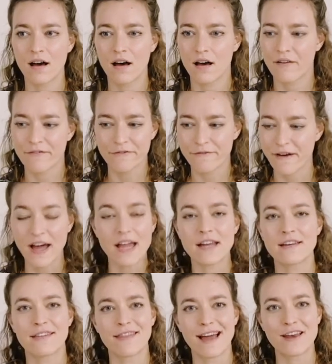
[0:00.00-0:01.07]
a fight
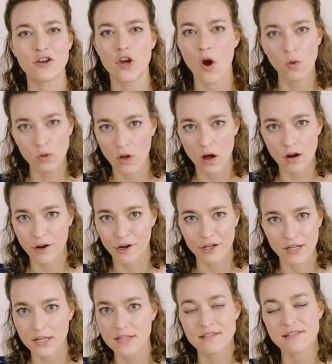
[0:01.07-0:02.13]
that no longer
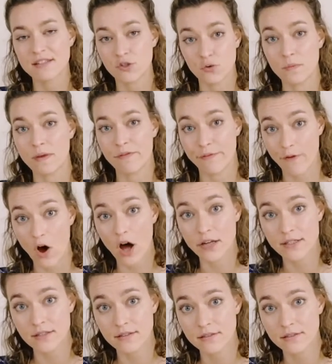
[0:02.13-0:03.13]
needs to be fought.